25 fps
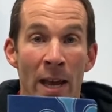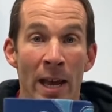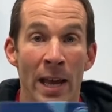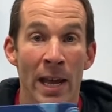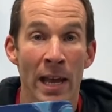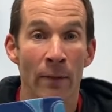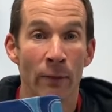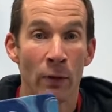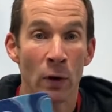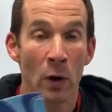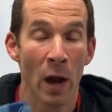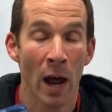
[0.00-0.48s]

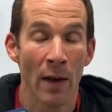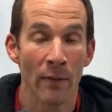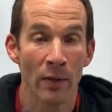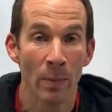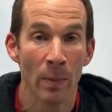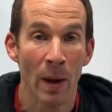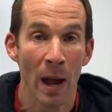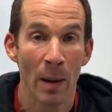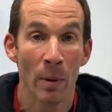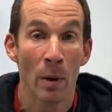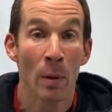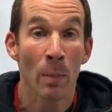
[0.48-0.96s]
If you don't have your
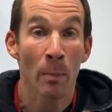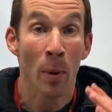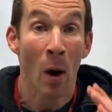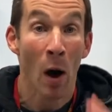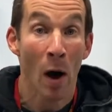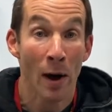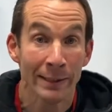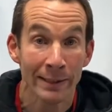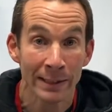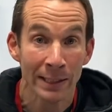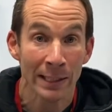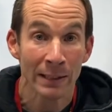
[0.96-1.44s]
Bible,
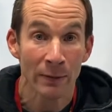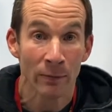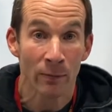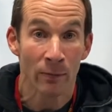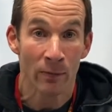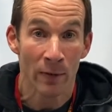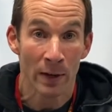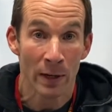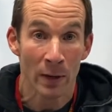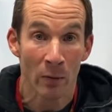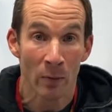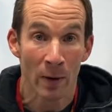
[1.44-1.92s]
pause this
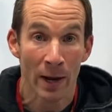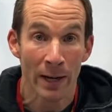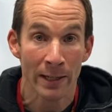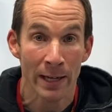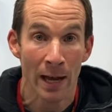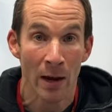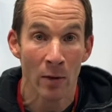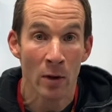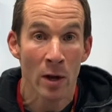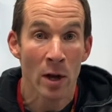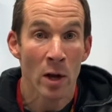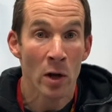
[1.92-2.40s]
video right
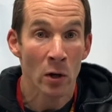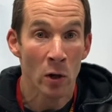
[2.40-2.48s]
now,